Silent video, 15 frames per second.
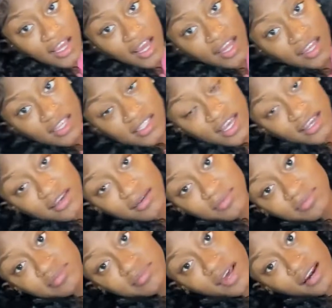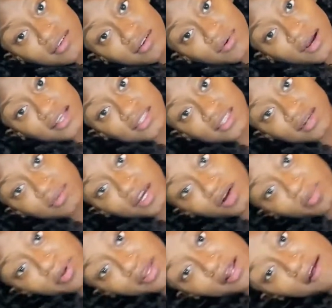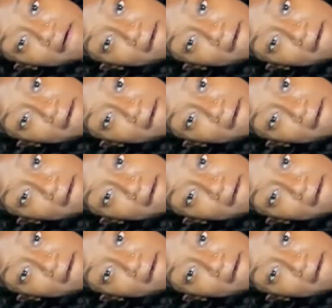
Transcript: Yes, I am. I don't know why I said I'm not gonna pick it up.